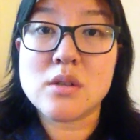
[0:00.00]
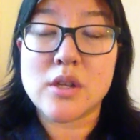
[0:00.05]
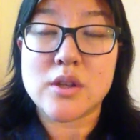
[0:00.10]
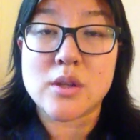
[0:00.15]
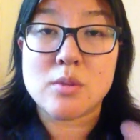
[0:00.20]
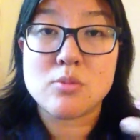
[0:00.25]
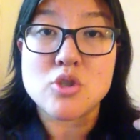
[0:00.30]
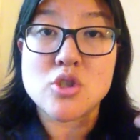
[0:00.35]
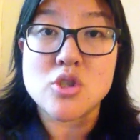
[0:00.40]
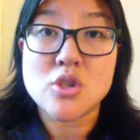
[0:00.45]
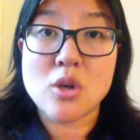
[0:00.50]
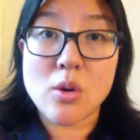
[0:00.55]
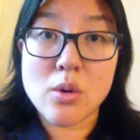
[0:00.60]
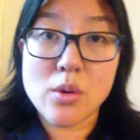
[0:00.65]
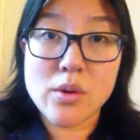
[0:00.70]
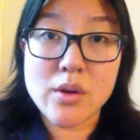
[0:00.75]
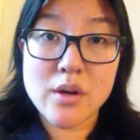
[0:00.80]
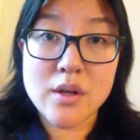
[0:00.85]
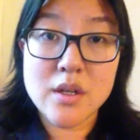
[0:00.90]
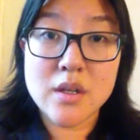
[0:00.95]
let them
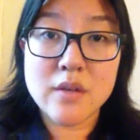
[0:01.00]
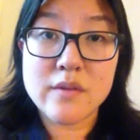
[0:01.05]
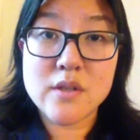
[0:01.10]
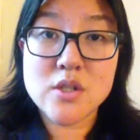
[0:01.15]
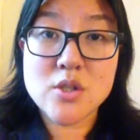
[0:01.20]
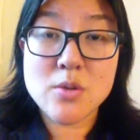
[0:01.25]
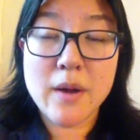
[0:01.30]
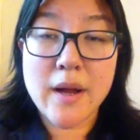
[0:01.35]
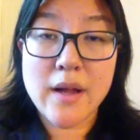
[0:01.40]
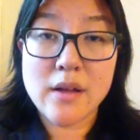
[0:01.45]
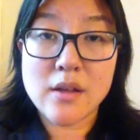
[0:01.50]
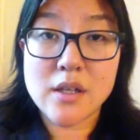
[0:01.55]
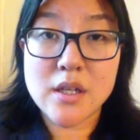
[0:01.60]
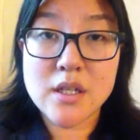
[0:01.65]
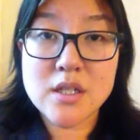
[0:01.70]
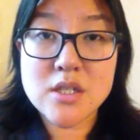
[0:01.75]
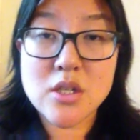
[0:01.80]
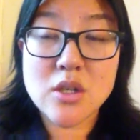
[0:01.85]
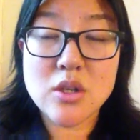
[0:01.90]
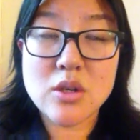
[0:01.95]
show their
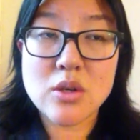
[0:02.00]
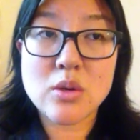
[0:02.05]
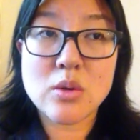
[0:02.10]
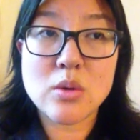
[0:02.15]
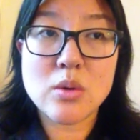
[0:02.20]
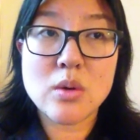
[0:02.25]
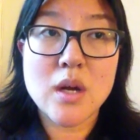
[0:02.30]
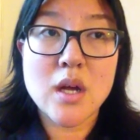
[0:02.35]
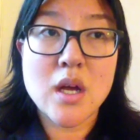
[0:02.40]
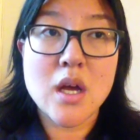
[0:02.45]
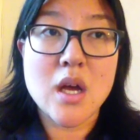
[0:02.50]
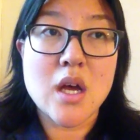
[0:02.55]
individuality to you,